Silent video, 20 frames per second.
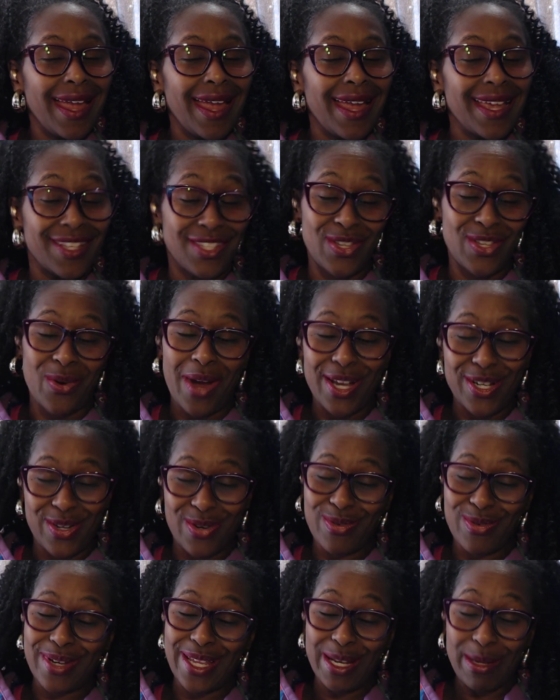And so I
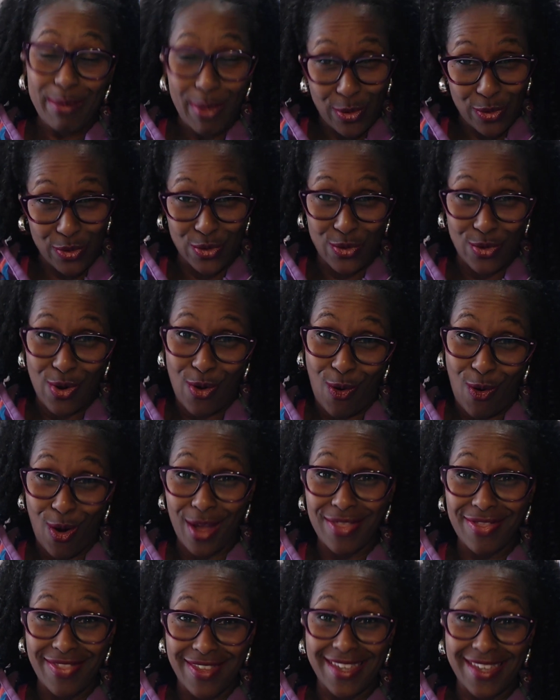don't get emotional
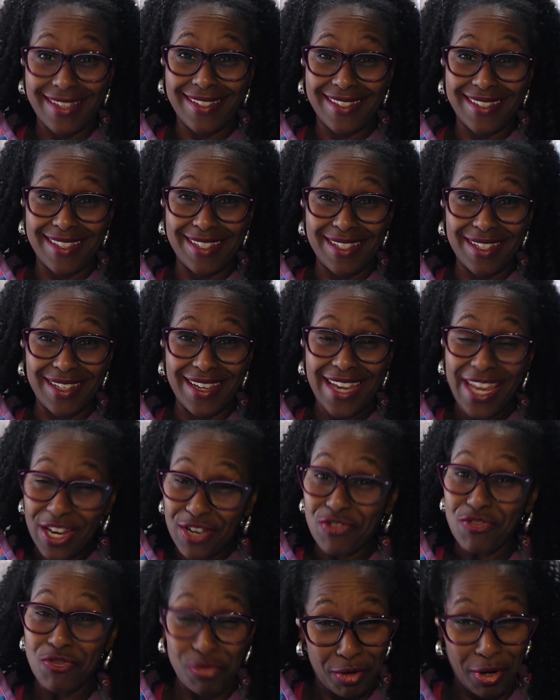on this
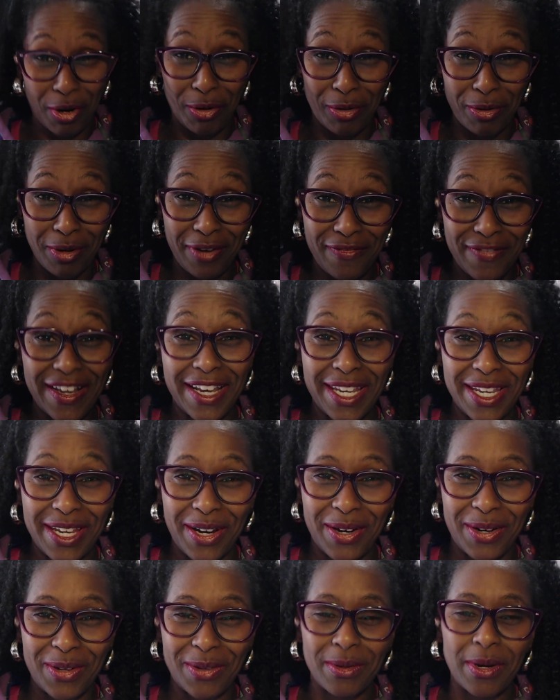intro
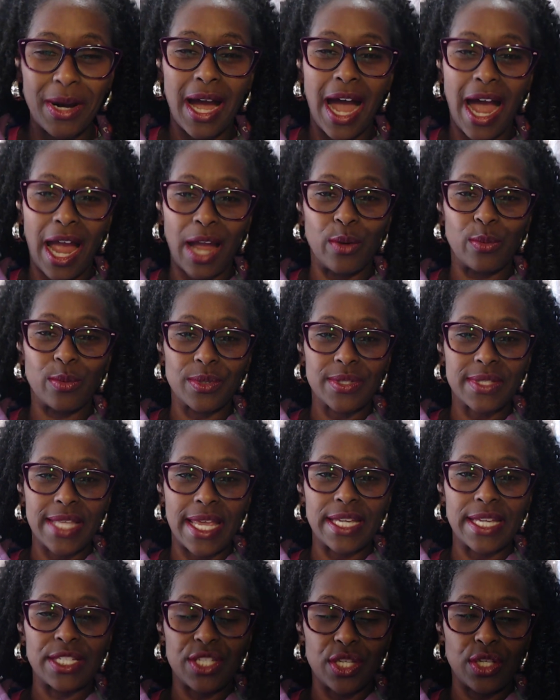video. I will
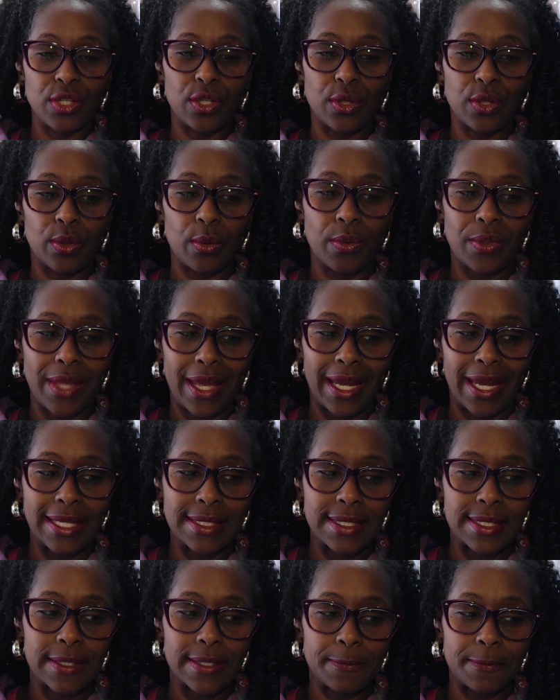say to you that